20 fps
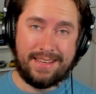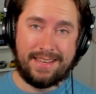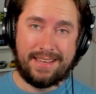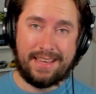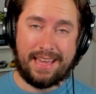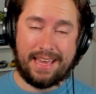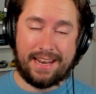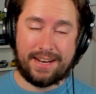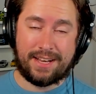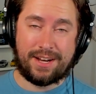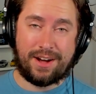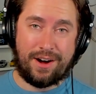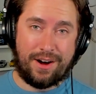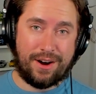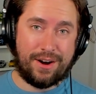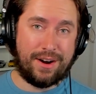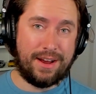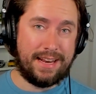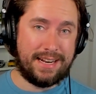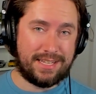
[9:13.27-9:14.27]
and a
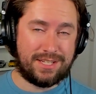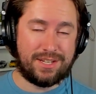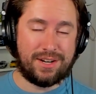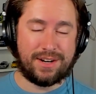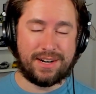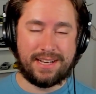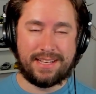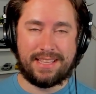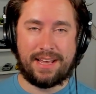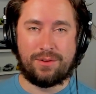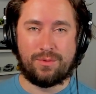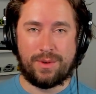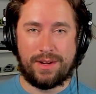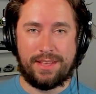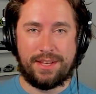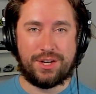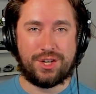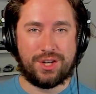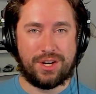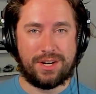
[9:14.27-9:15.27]
car in a circuit that
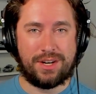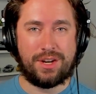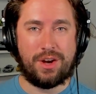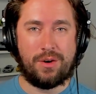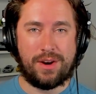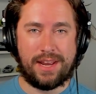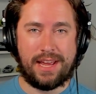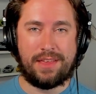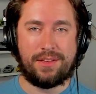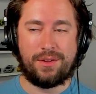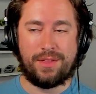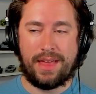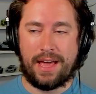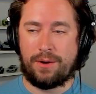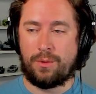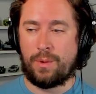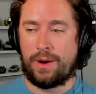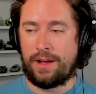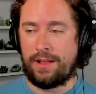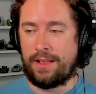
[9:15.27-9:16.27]
really shouldn't go together
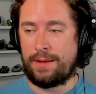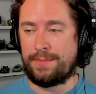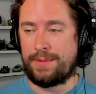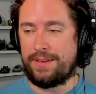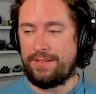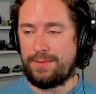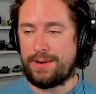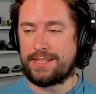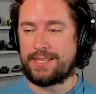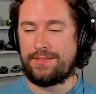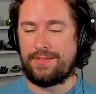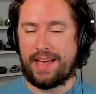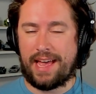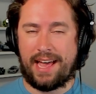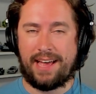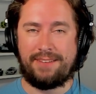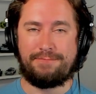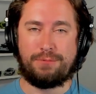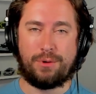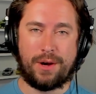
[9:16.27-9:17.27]
that well. I'm giving myself a
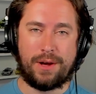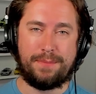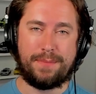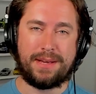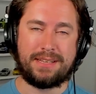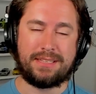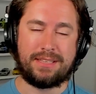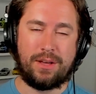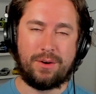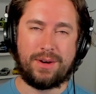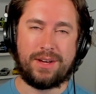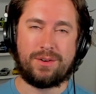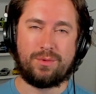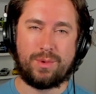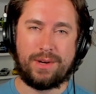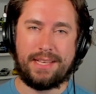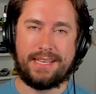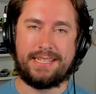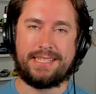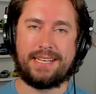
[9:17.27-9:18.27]
half point because Logan
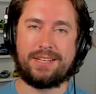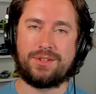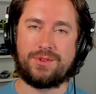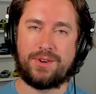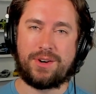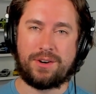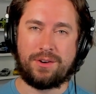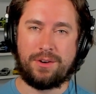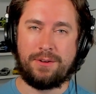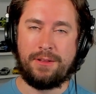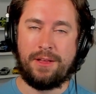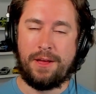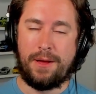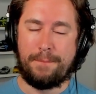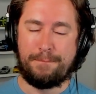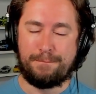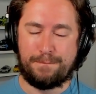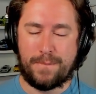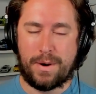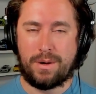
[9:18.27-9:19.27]
really did struggle
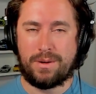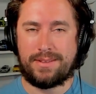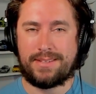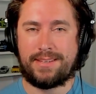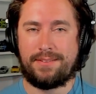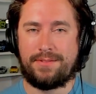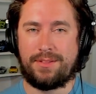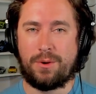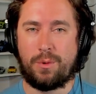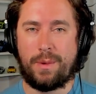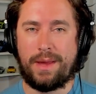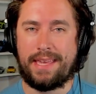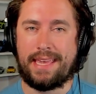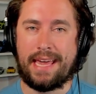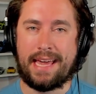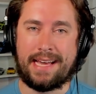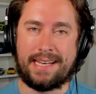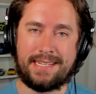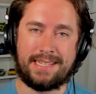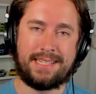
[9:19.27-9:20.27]
most of the
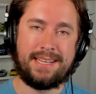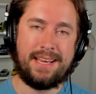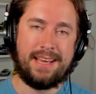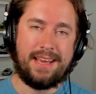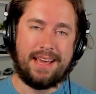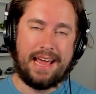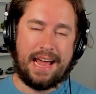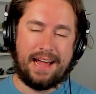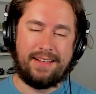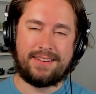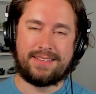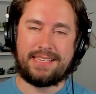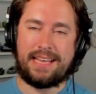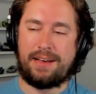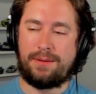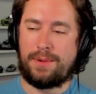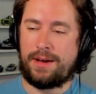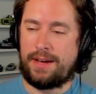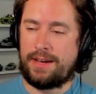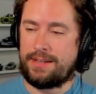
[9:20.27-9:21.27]
weekend. Alex
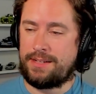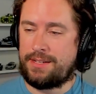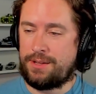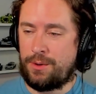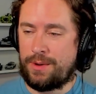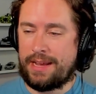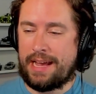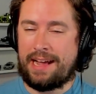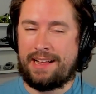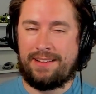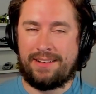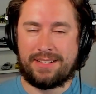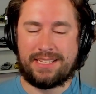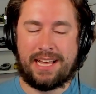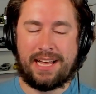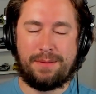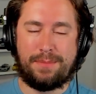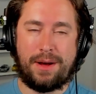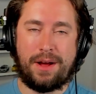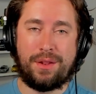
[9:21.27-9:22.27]
Albon doing Alex
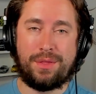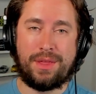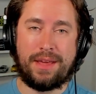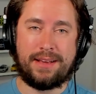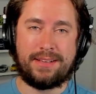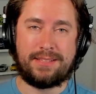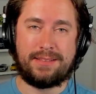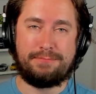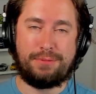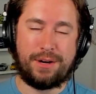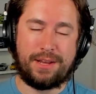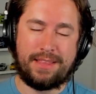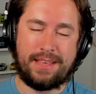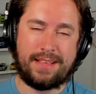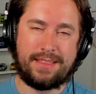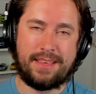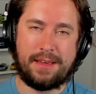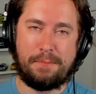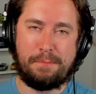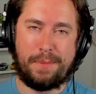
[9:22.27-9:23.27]
Albon things and putting
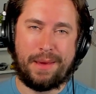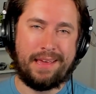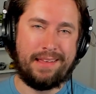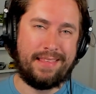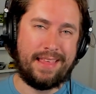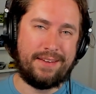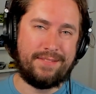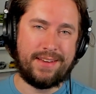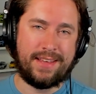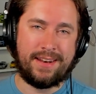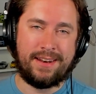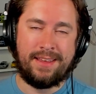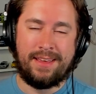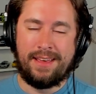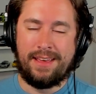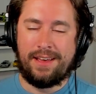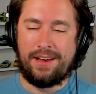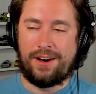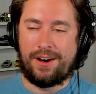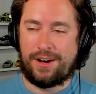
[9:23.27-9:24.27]
that thing in P11
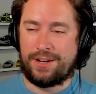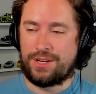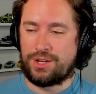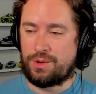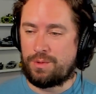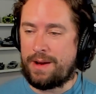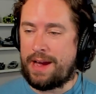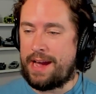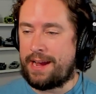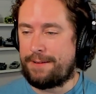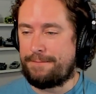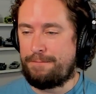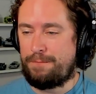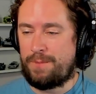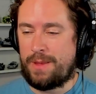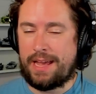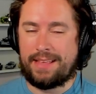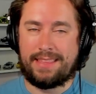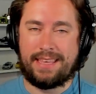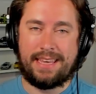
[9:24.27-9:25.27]
on track
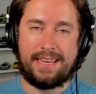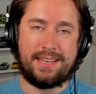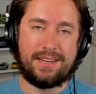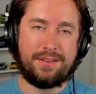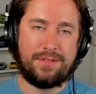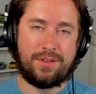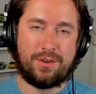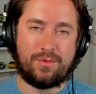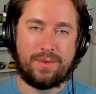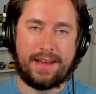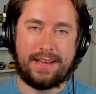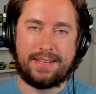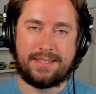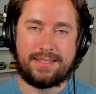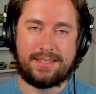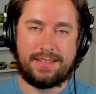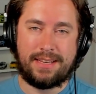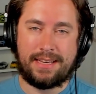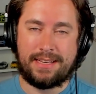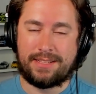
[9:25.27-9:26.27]
at the end of the
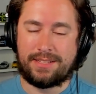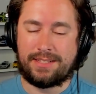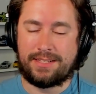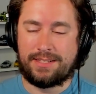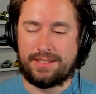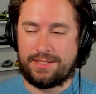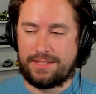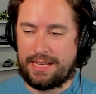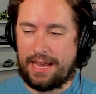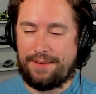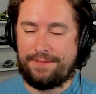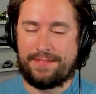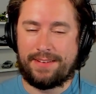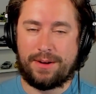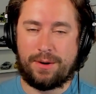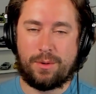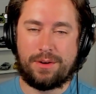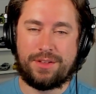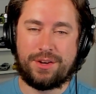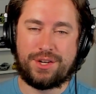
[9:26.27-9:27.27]
race is
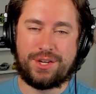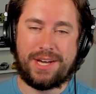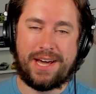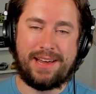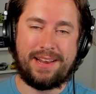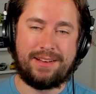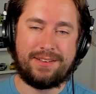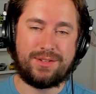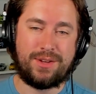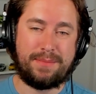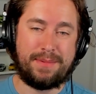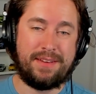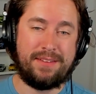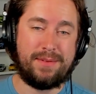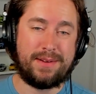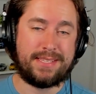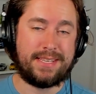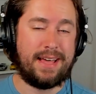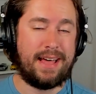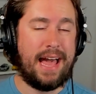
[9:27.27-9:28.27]
definitely worth a shout out. So I'm giving
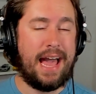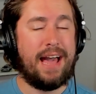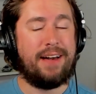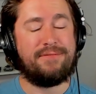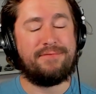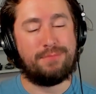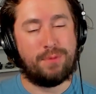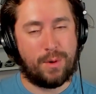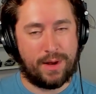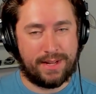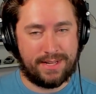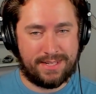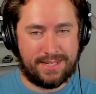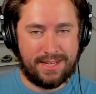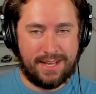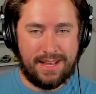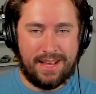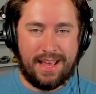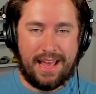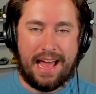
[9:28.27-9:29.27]
myself a half point
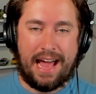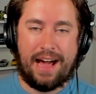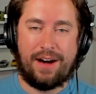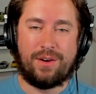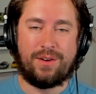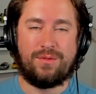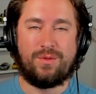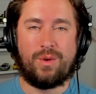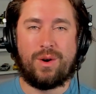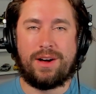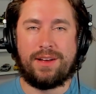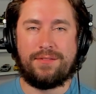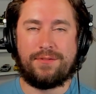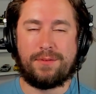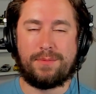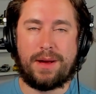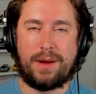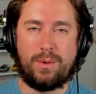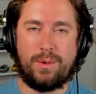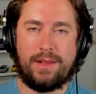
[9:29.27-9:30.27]
out of 1
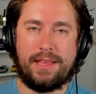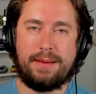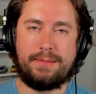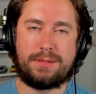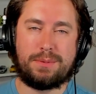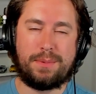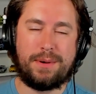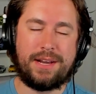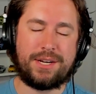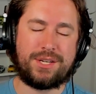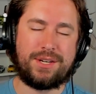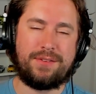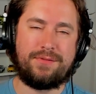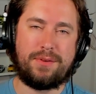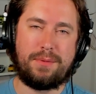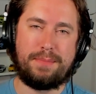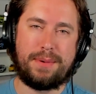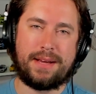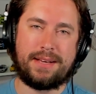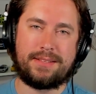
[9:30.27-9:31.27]
for my Williams prediction
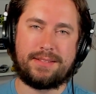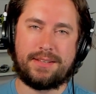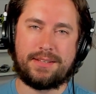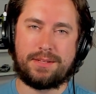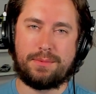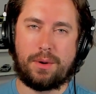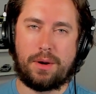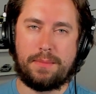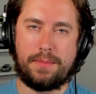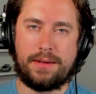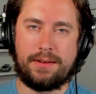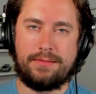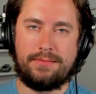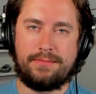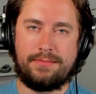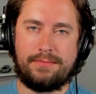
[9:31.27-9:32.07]
for biggest disappointment.